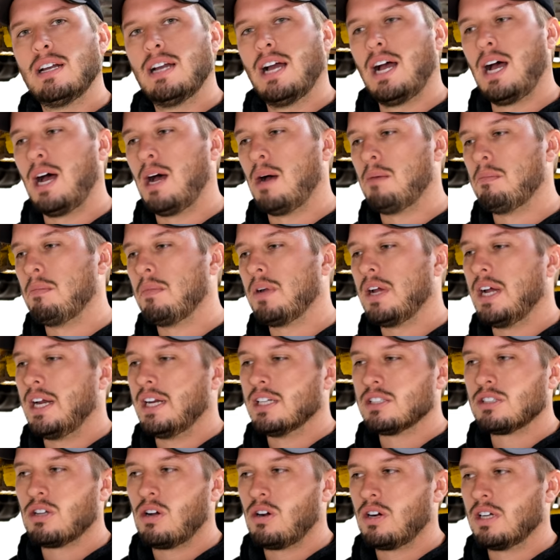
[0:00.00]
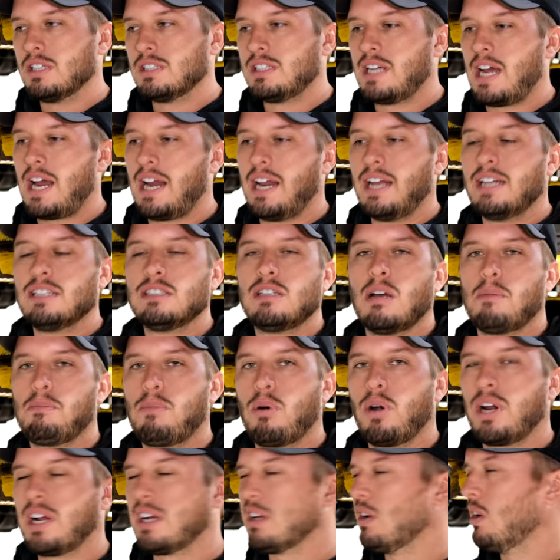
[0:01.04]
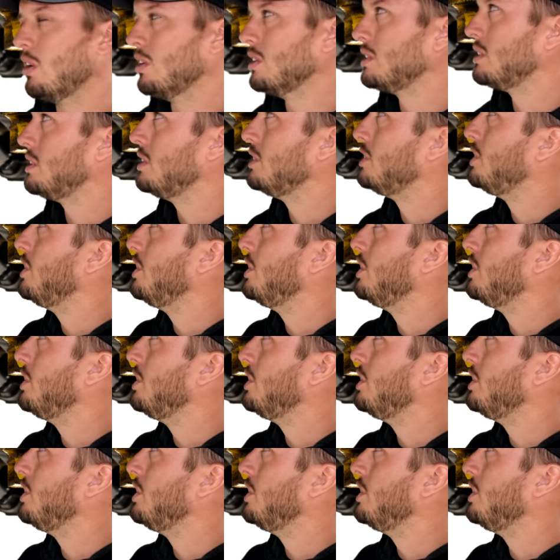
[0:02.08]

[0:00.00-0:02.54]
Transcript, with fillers: Um, and as long as that ends up pretty close.